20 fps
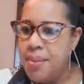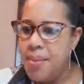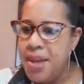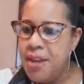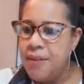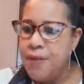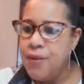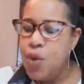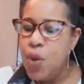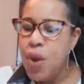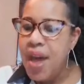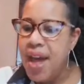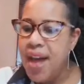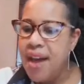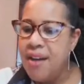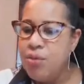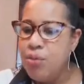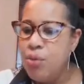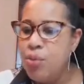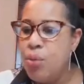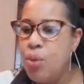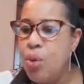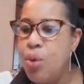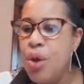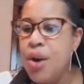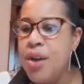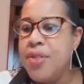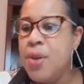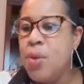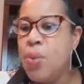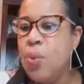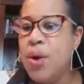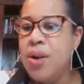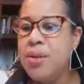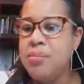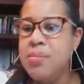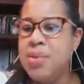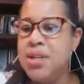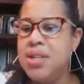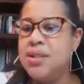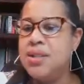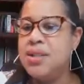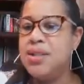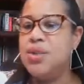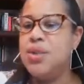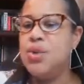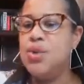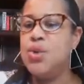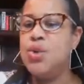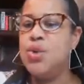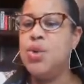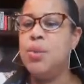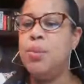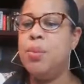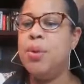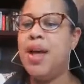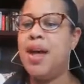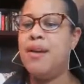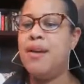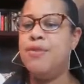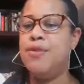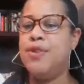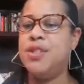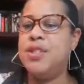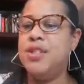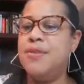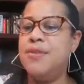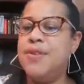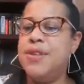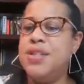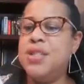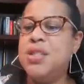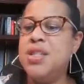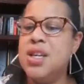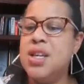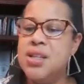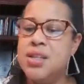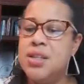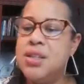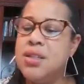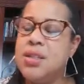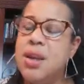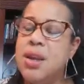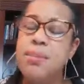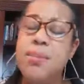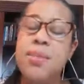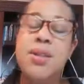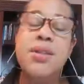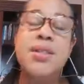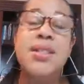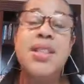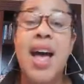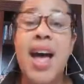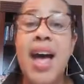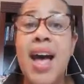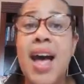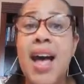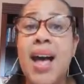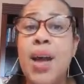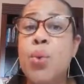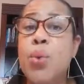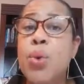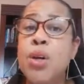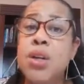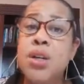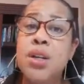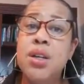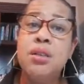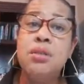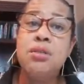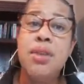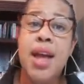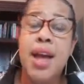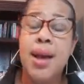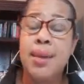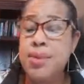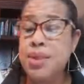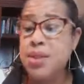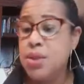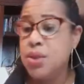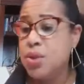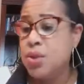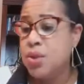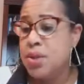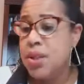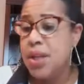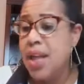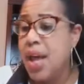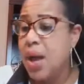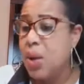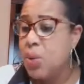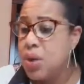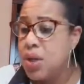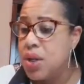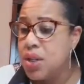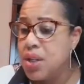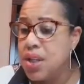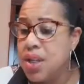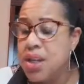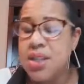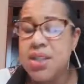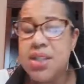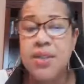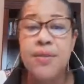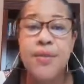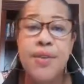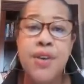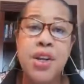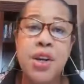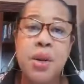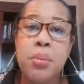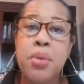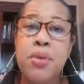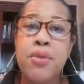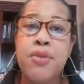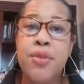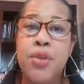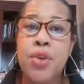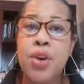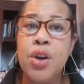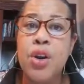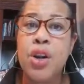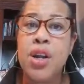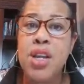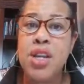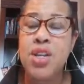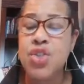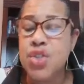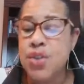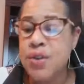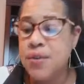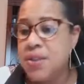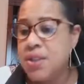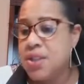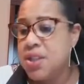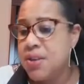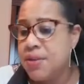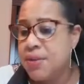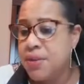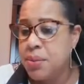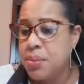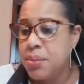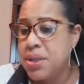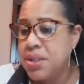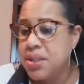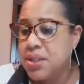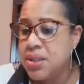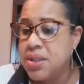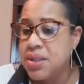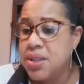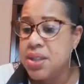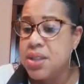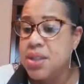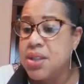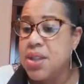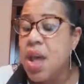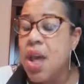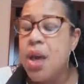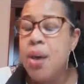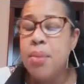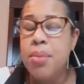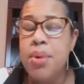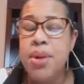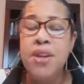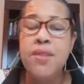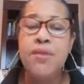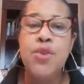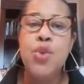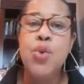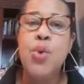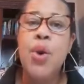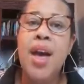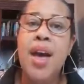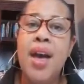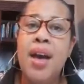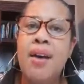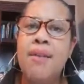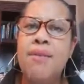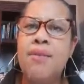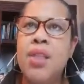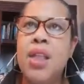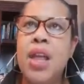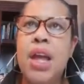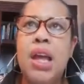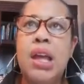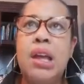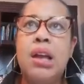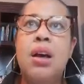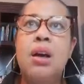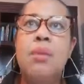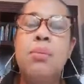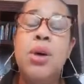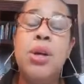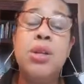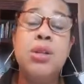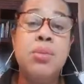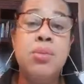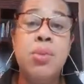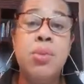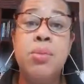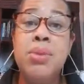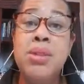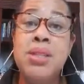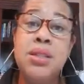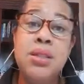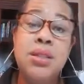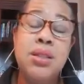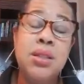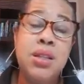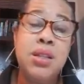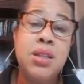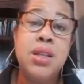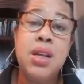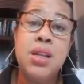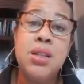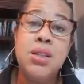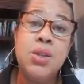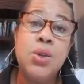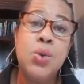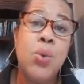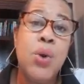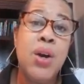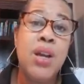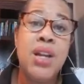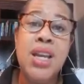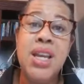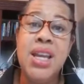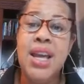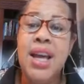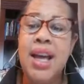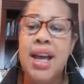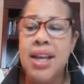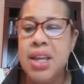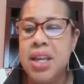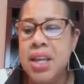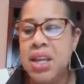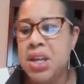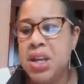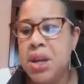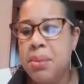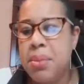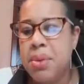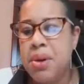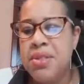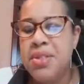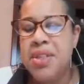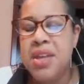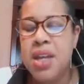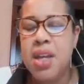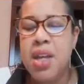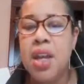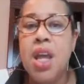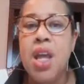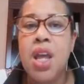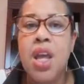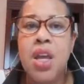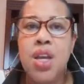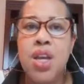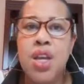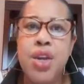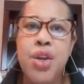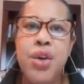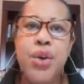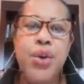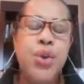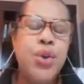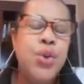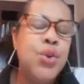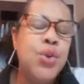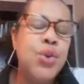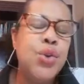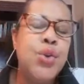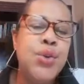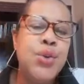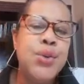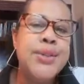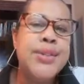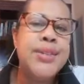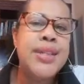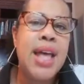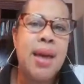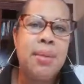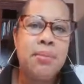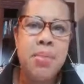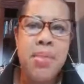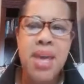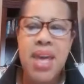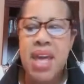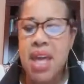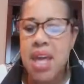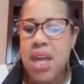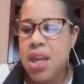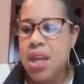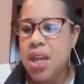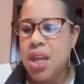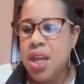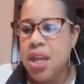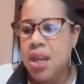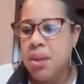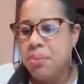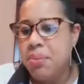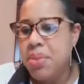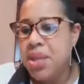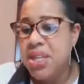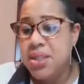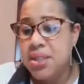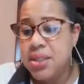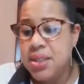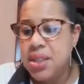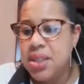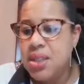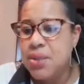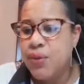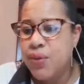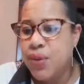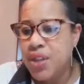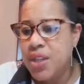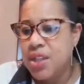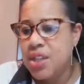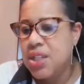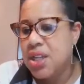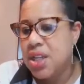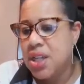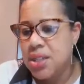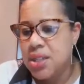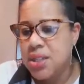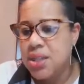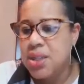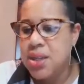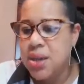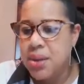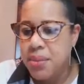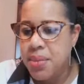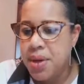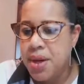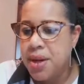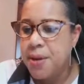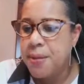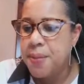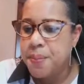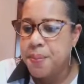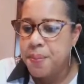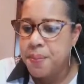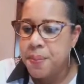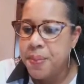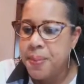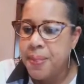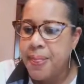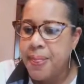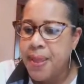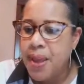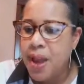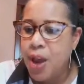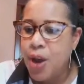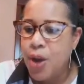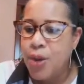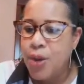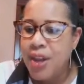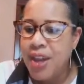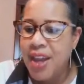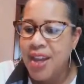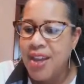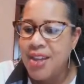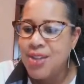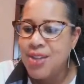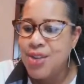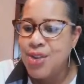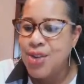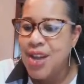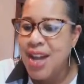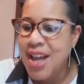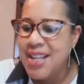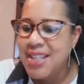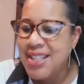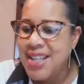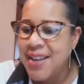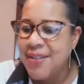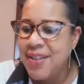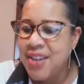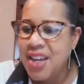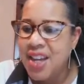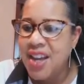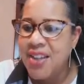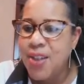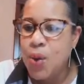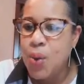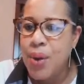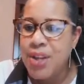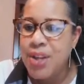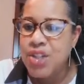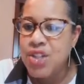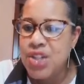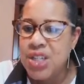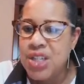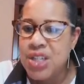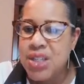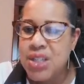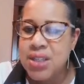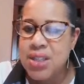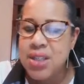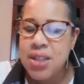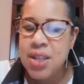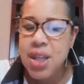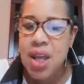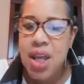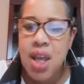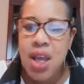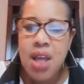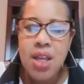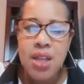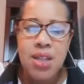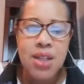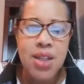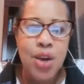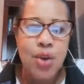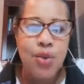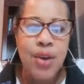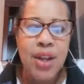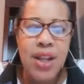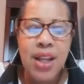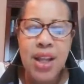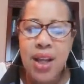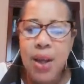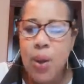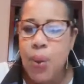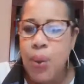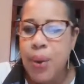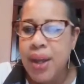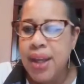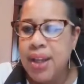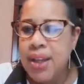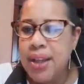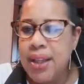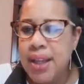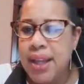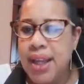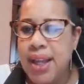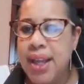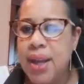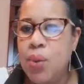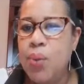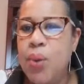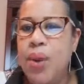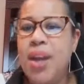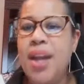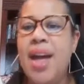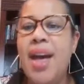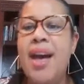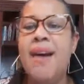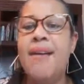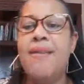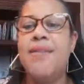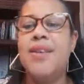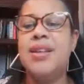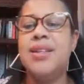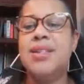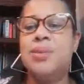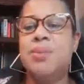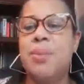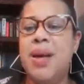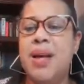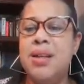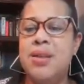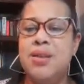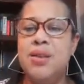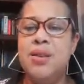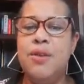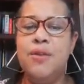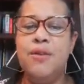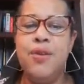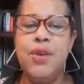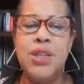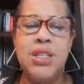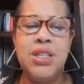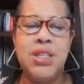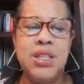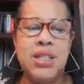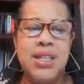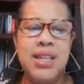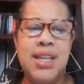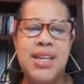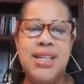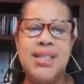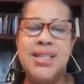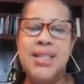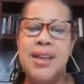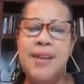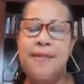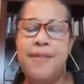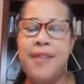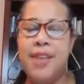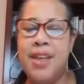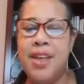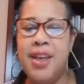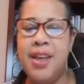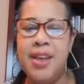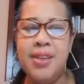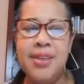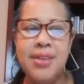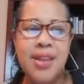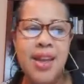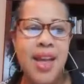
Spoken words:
If you have more than one business, do you apply for different DUNS numbers? I would, absolutely, I would get a different number for each of the different businesses. But if you have like multiple businesses under one EIN number, then you'll use that main business for the DUNS number. Okay, do you guys have any other questions? So really quickly, we have a sponsor for today's event.